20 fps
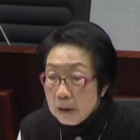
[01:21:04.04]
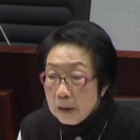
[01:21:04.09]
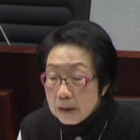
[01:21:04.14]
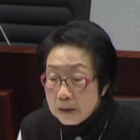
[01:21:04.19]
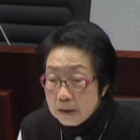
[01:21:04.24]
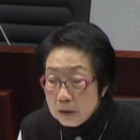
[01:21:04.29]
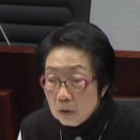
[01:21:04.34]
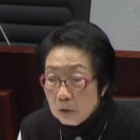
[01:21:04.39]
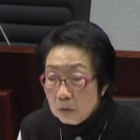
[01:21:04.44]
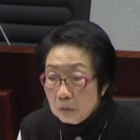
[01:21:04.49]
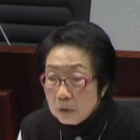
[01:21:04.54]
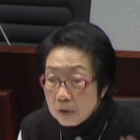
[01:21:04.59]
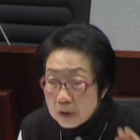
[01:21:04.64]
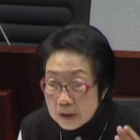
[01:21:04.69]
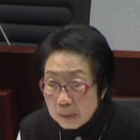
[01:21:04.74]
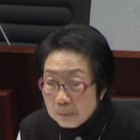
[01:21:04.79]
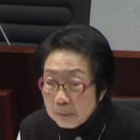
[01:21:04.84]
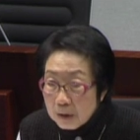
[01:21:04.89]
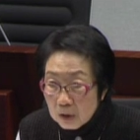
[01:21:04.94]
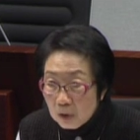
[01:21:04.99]
to
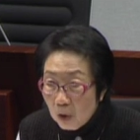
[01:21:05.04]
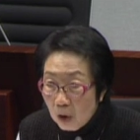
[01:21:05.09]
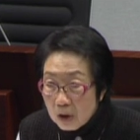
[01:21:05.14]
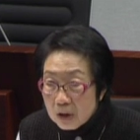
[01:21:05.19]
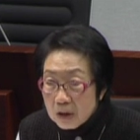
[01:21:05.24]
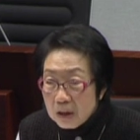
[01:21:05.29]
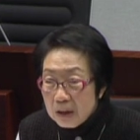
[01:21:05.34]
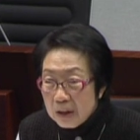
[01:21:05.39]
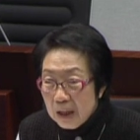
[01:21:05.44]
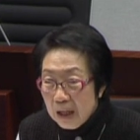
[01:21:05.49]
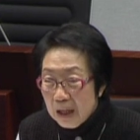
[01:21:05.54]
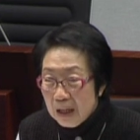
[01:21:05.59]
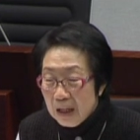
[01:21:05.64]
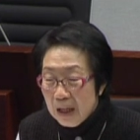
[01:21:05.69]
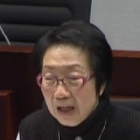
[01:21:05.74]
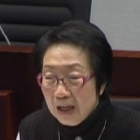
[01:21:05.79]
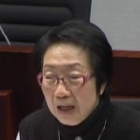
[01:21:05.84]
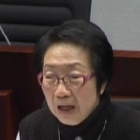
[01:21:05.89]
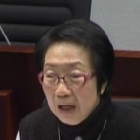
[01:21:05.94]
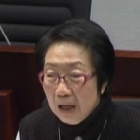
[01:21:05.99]
see your
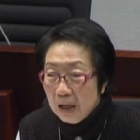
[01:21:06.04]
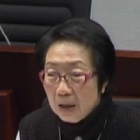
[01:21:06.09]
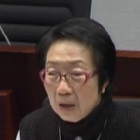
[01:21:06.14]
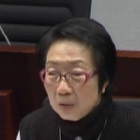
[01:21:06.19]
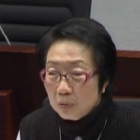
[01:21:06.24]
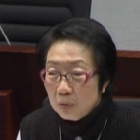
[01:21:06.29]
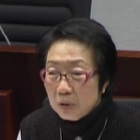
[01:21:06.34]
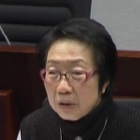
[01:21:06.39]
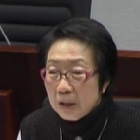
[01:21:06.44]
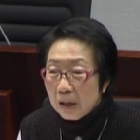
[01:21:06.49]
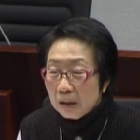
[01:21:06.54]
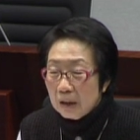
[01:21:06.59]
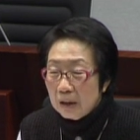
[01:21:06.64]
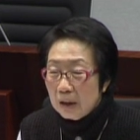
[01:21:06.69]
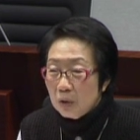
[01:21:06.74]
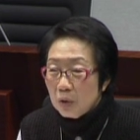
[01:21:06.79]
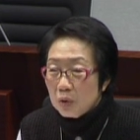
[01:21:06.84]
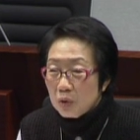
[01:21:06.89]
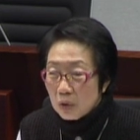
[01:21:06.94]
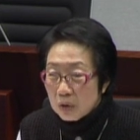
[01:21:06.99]
documents as well,
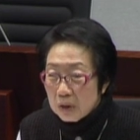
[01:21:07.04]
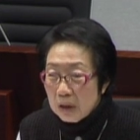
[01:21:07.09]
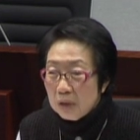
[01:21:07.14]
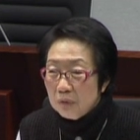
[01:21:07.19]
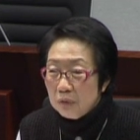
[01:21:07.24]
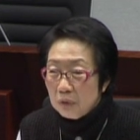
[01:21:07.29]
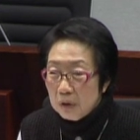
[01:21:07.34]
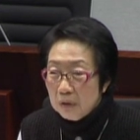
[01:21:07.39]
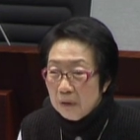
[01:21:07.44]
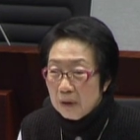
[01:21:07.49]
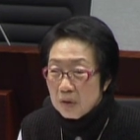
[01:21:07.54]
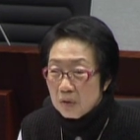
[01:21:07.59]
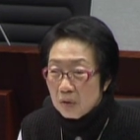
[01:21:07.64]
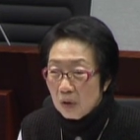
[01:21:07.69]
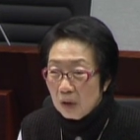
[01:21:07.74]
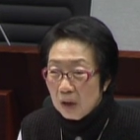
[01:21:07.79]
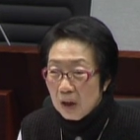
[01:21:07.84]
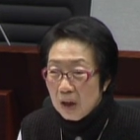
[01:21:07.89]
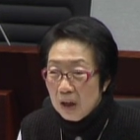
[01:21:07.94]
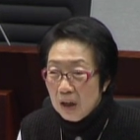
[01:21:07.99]
because you know in the
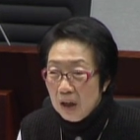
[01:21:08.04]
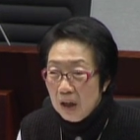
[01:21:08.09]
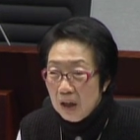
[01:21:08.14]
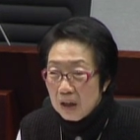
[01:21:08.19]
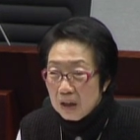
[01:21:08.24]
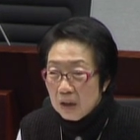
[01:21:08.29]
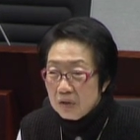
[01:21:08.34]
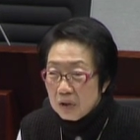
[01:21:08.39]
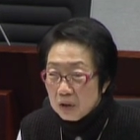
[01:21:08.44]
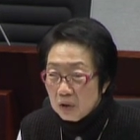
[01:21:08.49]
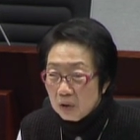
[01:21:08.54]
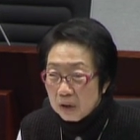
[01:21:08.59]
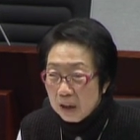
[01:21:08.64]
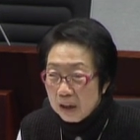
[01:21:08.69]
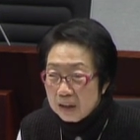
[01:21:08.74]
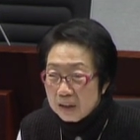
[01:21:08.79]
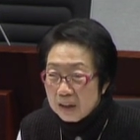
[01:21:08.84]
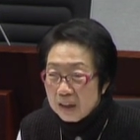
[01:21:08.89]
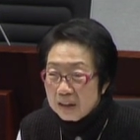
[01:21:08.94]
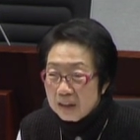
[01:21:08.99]
50s, Chairman, well, you
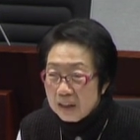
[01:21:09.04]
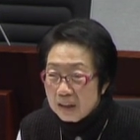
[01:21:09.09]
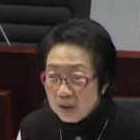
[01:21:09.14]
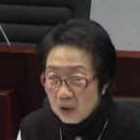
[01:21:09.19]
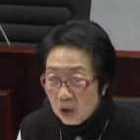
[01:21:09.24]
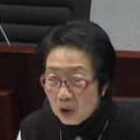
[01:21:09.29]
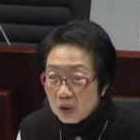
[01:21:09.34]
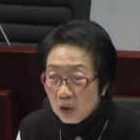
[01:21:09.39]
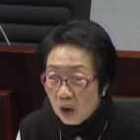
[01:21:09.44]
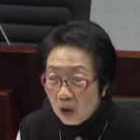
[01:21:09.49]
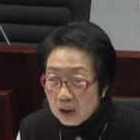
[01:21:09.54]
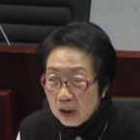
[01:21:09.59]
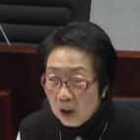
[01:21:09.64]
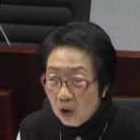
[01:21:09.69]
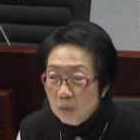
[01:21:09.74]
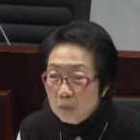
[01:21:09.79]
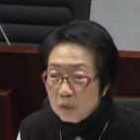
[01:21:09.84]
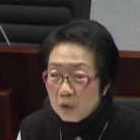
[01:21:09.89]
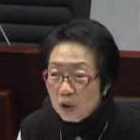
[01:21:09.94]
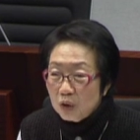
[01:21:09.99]
know you know
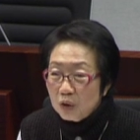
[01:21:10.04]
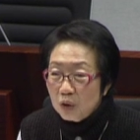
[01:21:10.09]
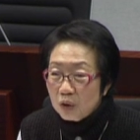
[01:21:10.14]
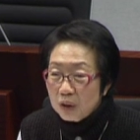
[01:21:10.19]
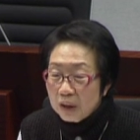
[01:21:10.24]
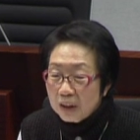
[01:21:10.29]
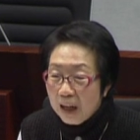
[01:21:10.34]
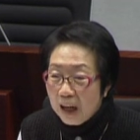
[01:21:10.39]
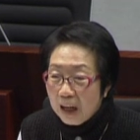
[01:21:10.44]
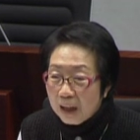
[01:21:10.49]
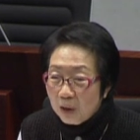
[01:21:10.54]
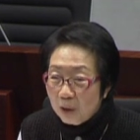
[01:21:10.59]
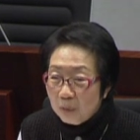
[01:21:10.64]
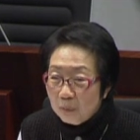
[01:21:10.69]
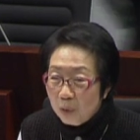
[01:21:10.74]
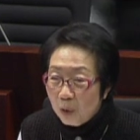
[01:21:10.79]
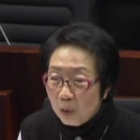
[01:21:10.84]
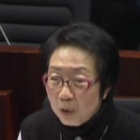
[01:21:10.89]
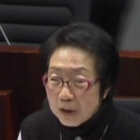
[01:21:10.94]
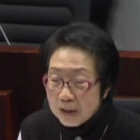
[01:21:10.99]
how the government
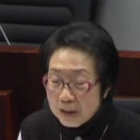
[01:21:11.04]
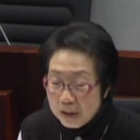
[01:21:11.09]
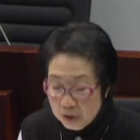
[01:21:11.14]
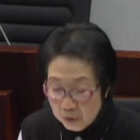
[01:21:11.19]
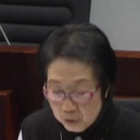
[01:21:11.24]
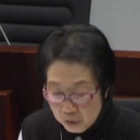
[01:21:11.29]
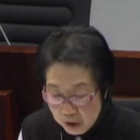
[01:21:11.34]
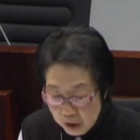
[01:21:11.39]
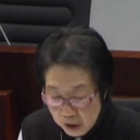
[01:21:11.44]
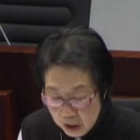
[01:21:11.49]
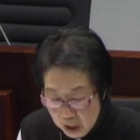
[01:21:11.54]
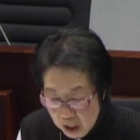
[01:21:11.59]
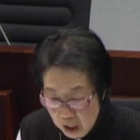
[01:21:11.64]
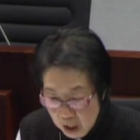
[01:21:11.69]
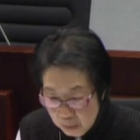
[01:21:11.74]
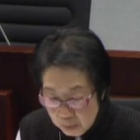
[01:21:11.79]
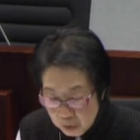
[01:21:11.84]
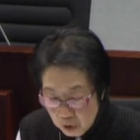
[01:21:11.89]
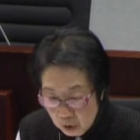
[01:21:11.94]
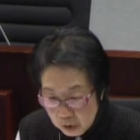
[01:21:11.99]
operates.
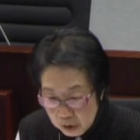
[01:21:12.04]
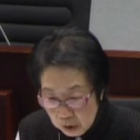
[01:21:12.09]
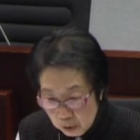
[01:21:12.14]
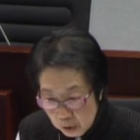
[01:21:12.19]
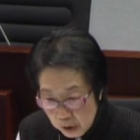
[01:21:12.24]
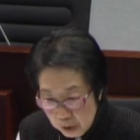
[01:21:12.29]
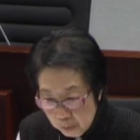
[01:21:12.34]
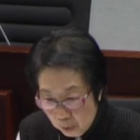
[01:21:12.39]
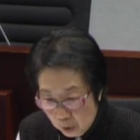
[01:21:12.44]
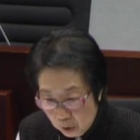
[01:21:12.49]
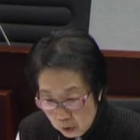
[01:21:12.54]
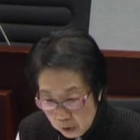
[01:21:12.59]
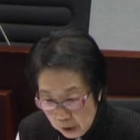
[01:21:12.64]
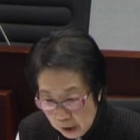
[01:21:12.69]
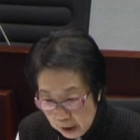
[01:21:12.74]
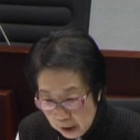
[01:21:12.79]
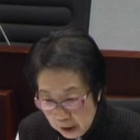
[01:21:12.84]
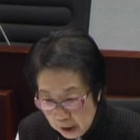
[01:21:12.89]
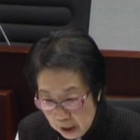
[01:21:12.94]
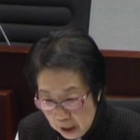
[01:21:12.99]
I'm not going to use
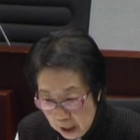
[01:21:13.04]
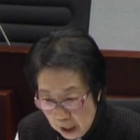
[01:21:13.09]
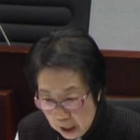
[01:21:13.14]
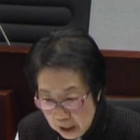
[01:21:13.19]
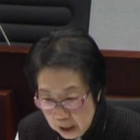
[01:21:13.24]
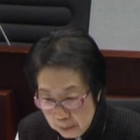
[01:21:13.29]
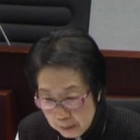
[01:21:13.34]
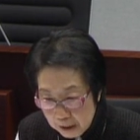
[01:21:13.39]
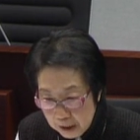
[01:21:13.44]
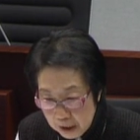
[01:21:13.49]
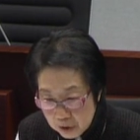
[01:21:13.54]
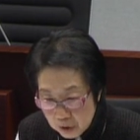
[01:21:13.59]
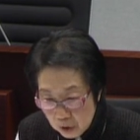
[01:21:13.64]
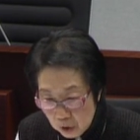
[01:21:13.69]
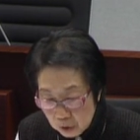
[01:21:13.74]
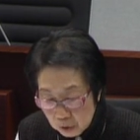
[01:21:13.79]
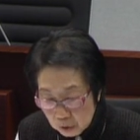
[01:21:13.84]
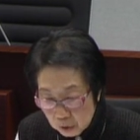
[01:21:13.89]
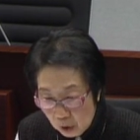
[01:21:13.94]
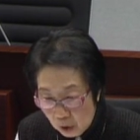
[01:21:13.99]
bad words, but
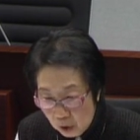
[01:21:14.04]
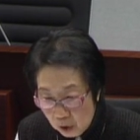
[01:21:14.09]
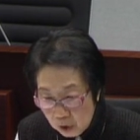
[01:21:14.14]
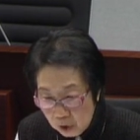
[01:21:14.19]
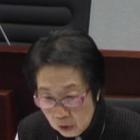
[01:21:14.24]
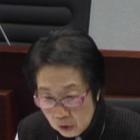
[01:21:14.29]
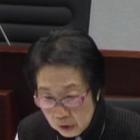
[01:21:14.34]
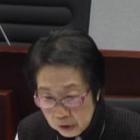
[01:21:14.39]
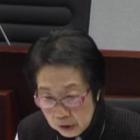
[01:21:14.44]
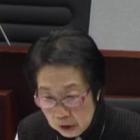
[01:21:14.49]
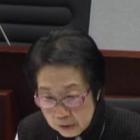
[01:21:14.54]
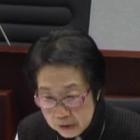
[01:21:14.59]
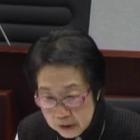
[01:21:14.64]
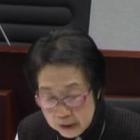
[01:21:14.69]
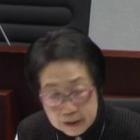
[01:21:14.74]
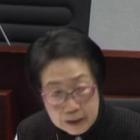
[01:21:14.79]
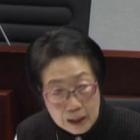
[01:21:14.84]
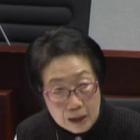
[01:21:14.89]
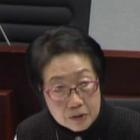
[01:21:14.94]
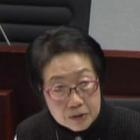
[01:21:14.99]
I don't
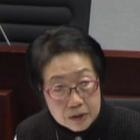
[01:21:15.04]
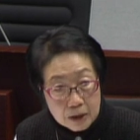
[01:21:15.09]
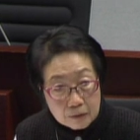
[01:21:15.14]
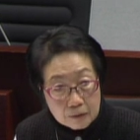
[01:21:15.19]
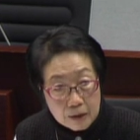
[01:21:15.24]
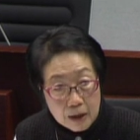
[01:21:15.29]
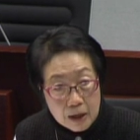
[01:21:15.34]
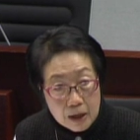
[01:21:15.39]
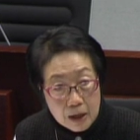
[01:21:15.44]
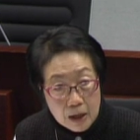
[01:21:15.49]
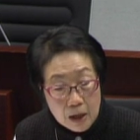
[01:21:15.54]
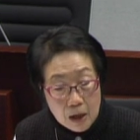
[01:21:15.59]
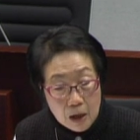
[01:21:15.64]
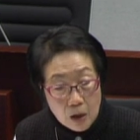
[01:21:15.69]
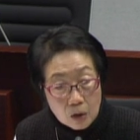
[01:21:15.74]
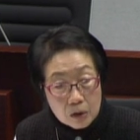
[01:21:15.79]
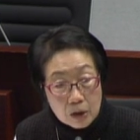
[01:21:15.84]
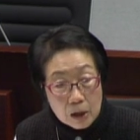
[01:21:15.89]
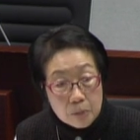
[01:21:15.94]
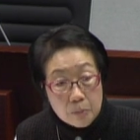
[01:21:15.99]
think um, the government was
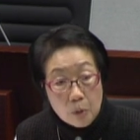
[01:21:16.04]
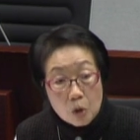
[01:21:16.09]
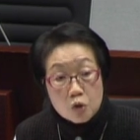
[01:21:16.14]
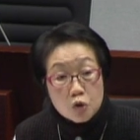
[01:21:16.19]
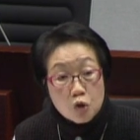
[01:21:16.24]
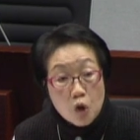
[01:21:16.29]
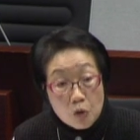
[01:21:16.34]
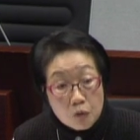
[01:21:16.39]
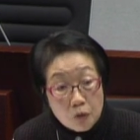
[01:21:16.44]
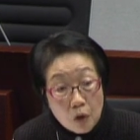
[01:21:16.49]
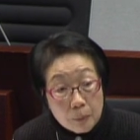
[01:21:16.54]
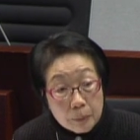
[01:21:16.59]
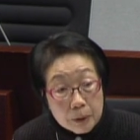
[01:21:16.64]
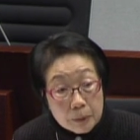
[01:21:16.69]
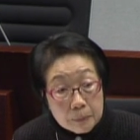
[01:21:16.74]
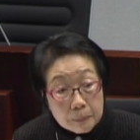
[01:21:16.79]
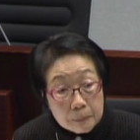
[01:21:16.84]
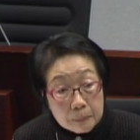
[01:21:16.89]
not doing